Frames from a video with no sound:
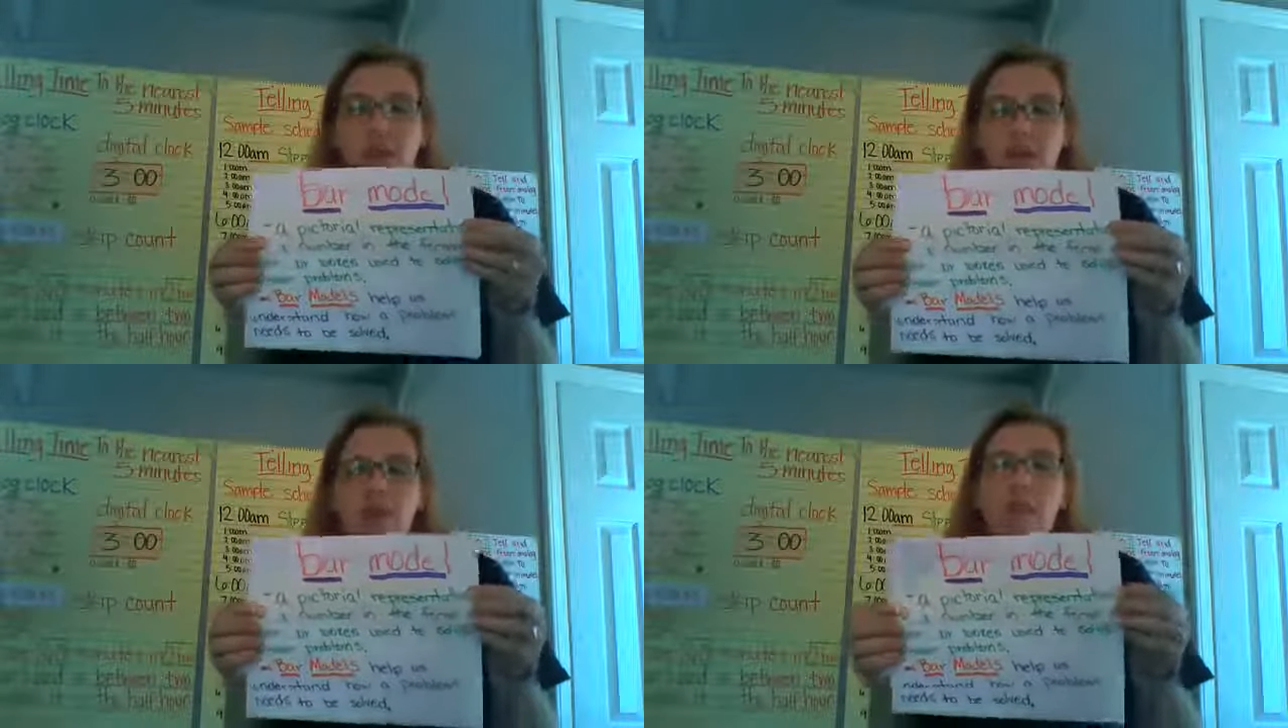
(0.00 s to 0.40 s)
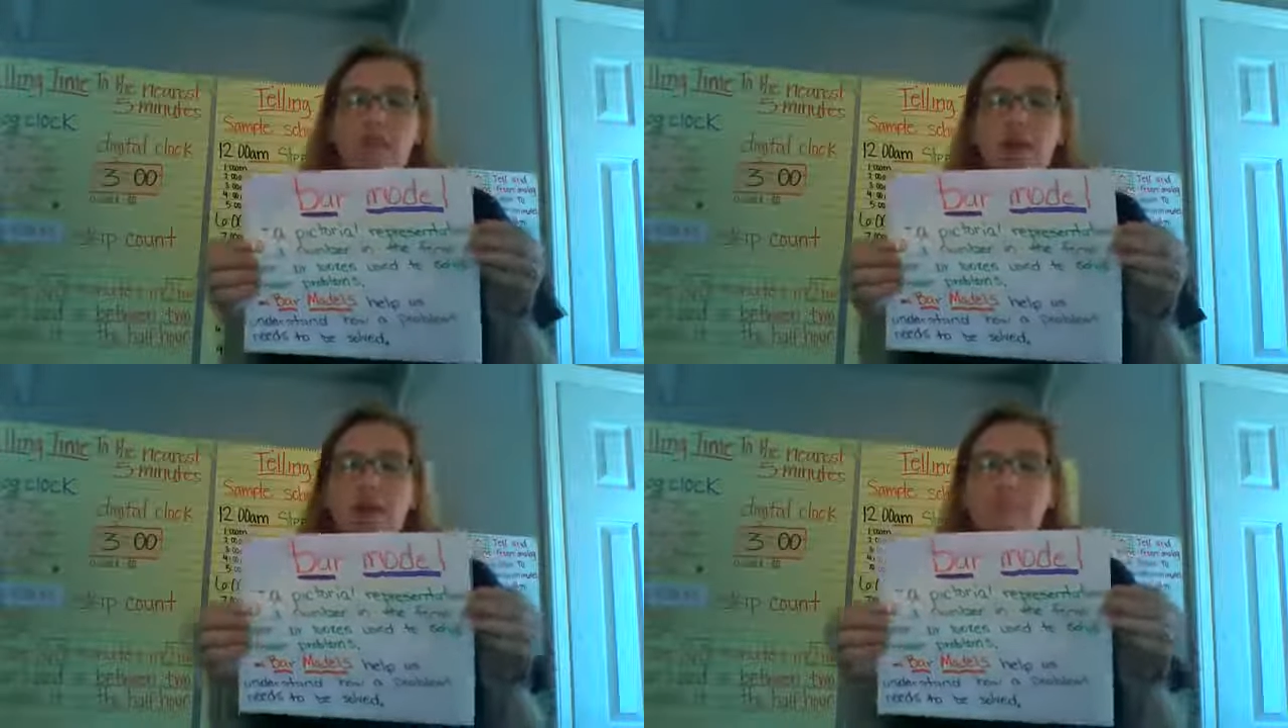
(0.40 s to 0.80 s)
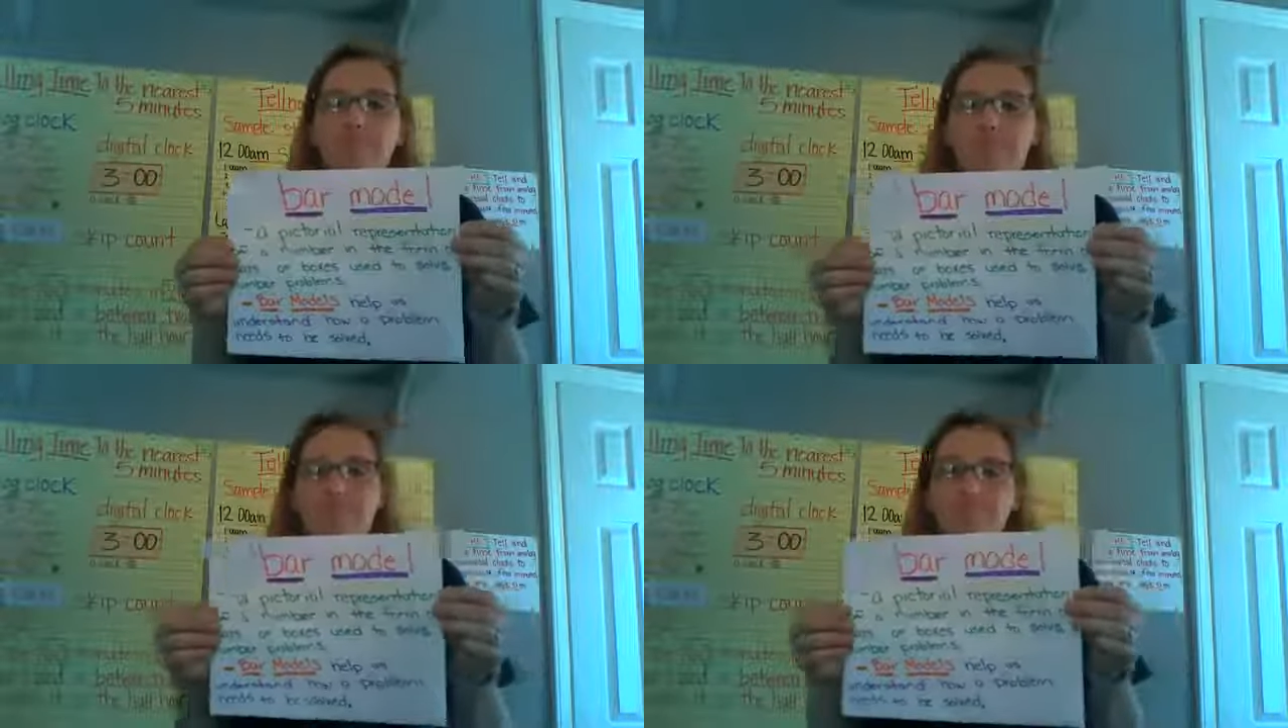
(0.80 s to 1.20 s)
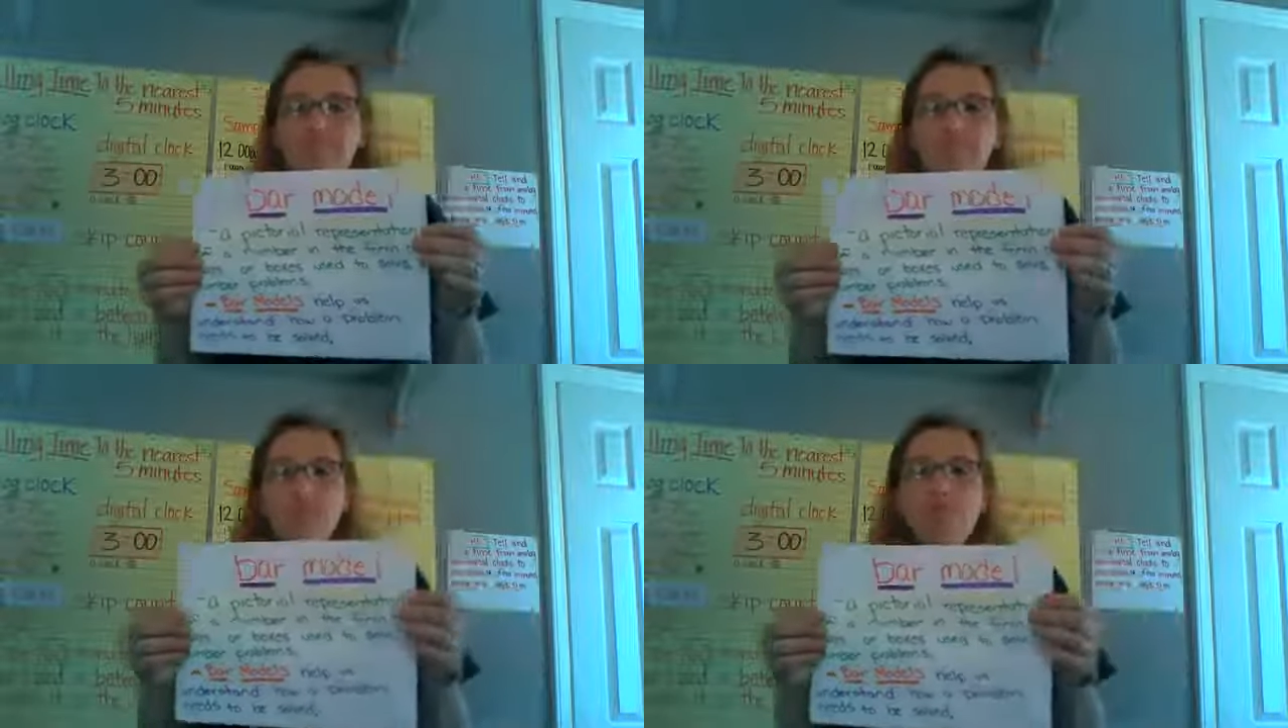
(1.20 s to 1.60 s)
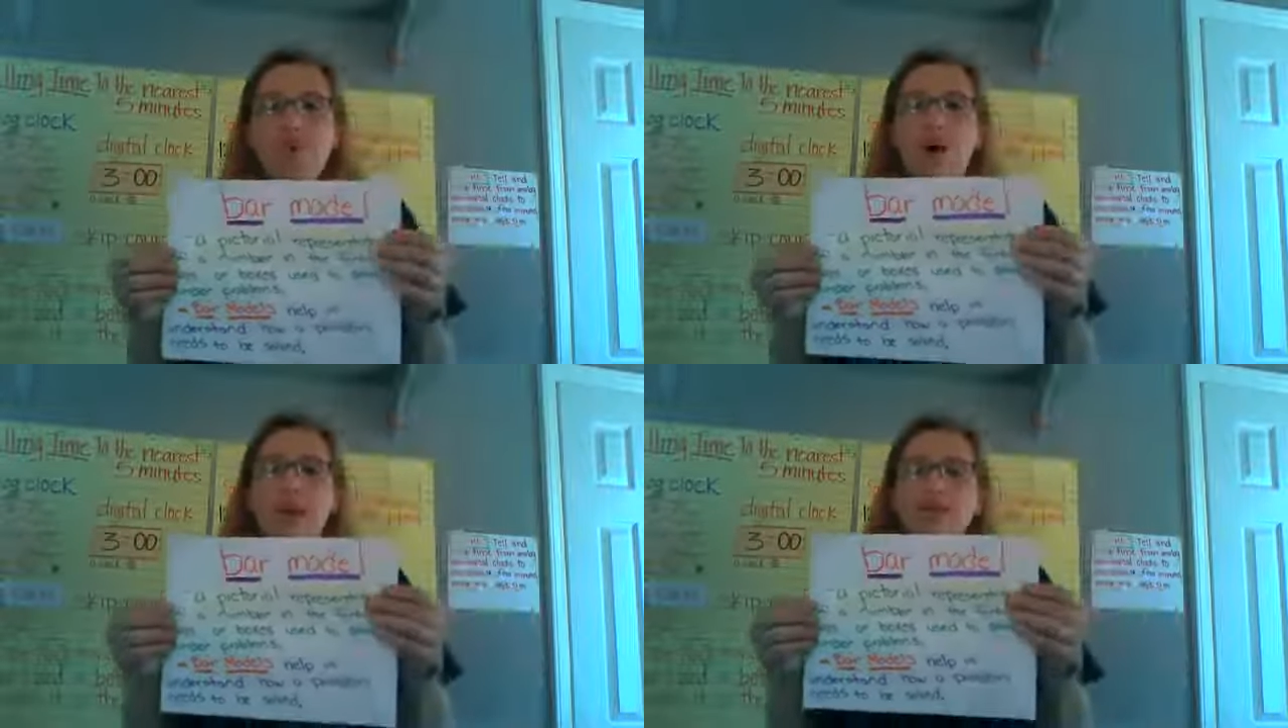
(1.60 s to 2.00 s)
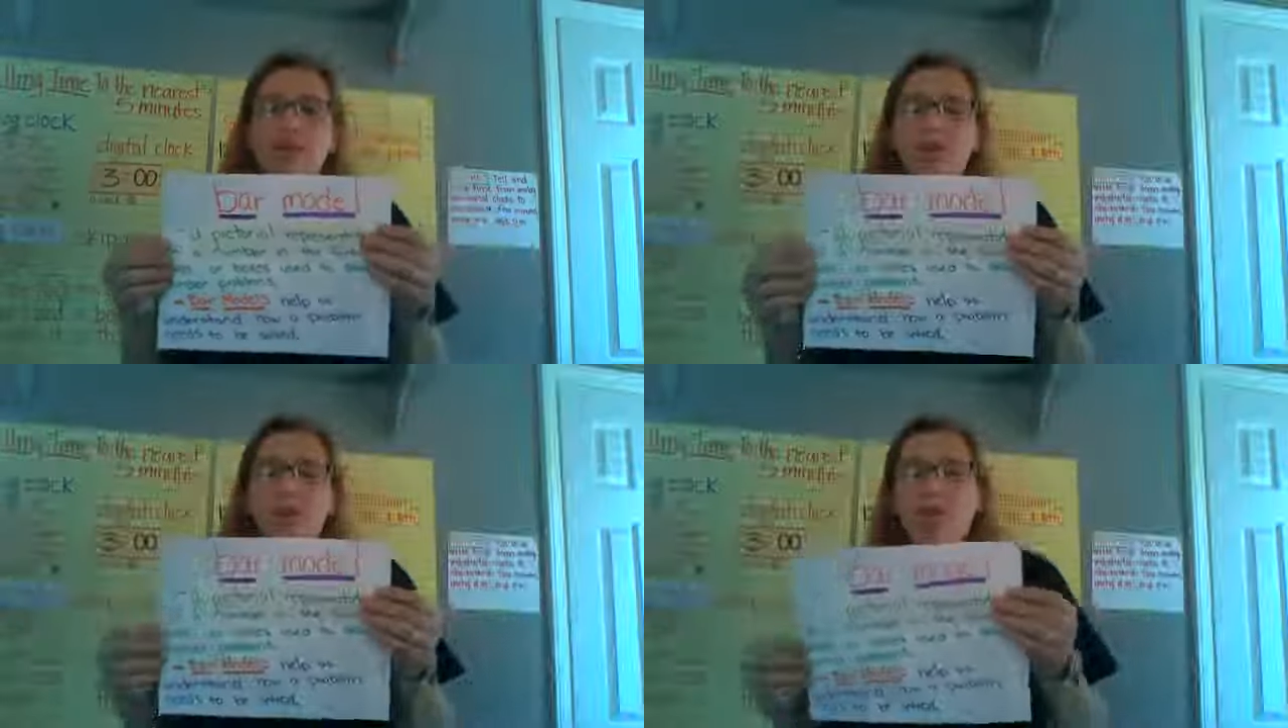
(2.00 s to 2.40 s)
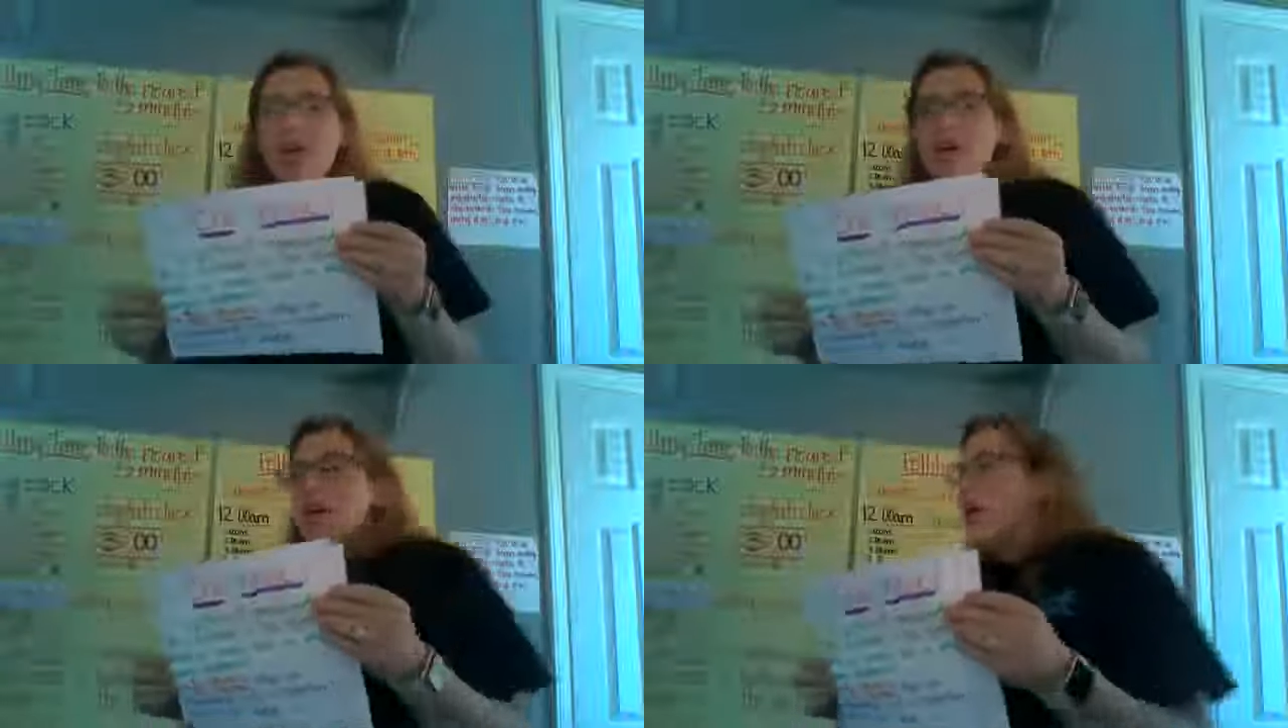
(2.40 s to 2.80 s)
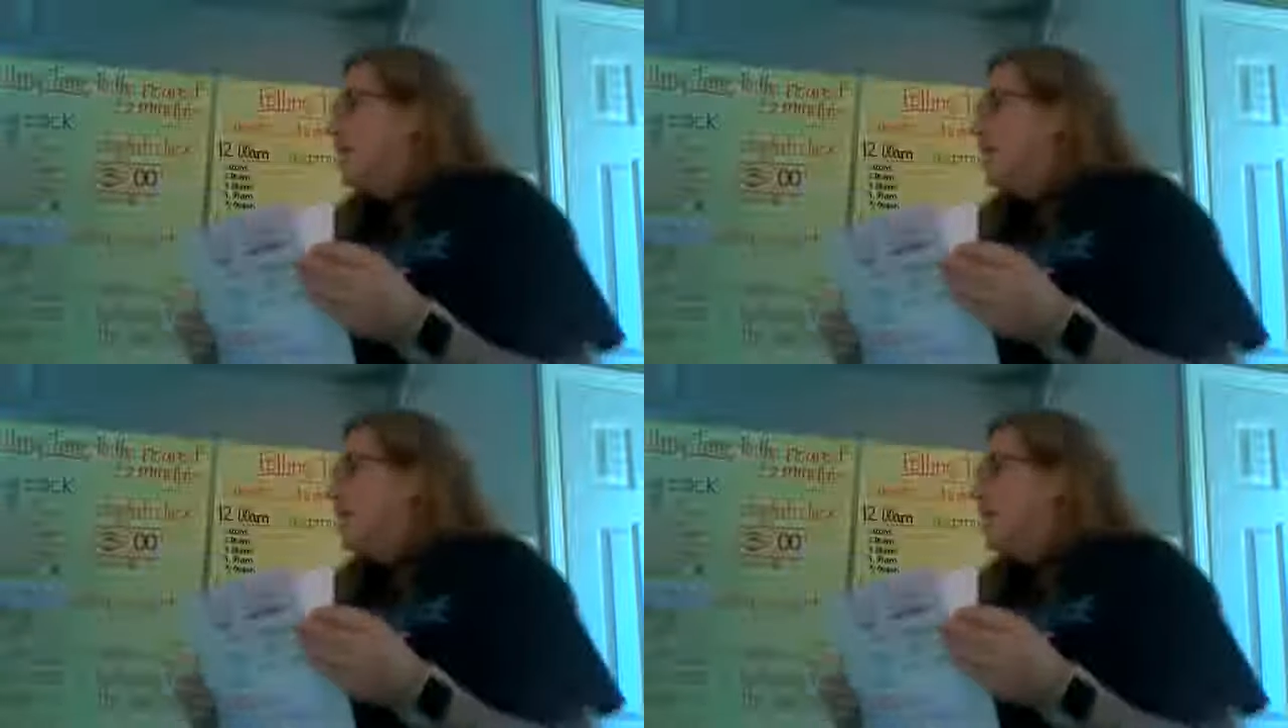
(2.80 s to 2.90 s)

okay? So I took an